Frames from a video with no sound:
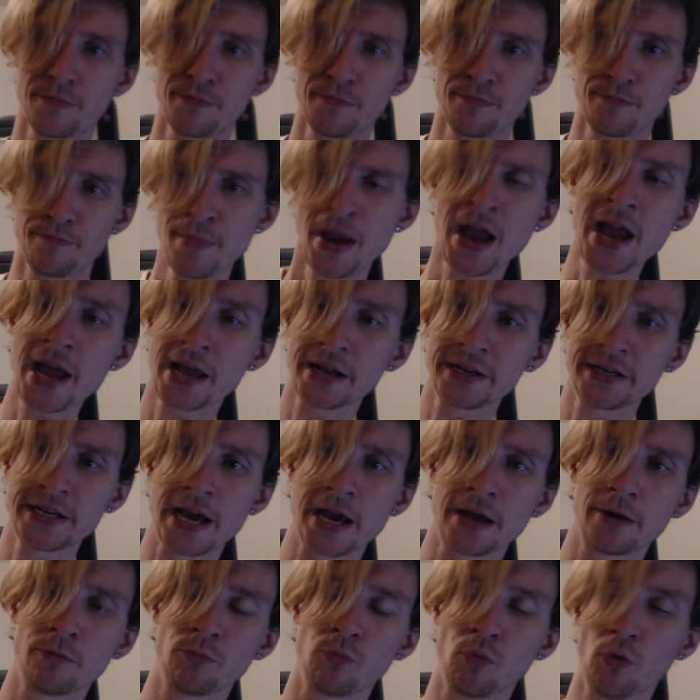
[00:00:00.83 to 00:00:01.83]
Mad
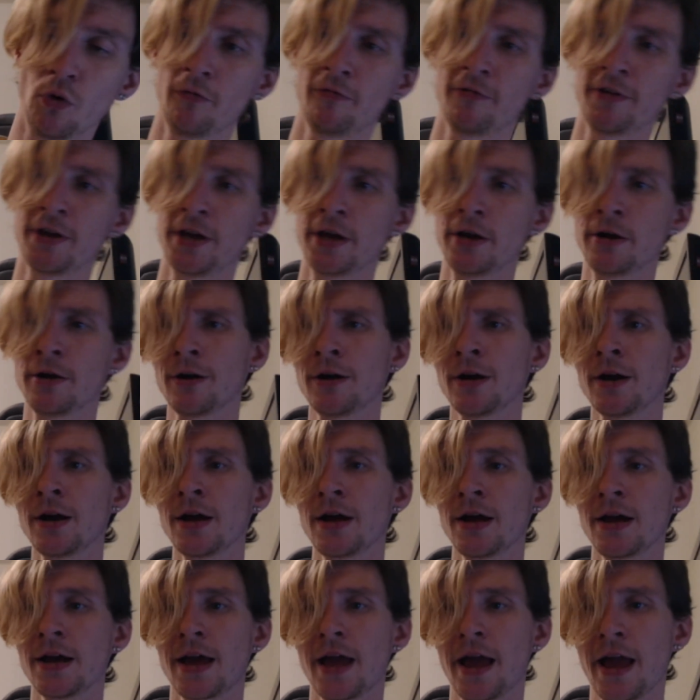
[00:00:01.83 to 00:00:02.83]
Dad Wolf here,
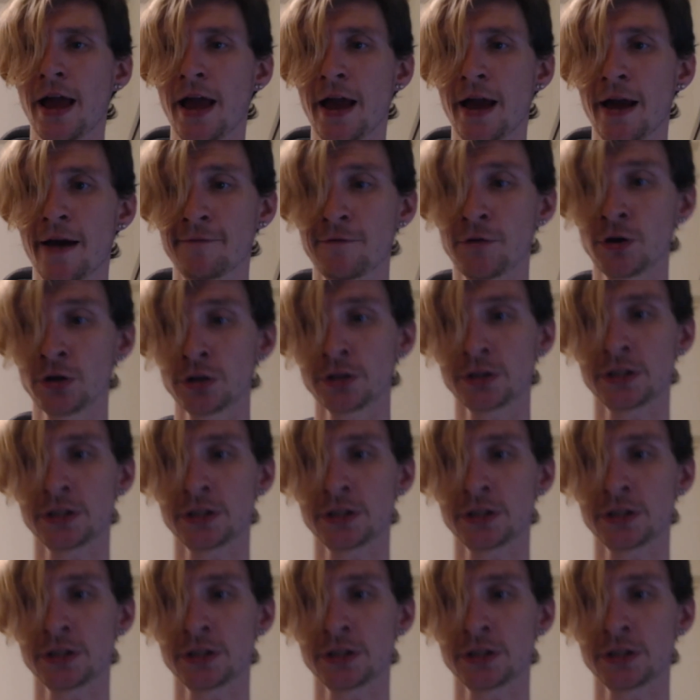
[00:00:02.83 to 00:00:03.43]
and first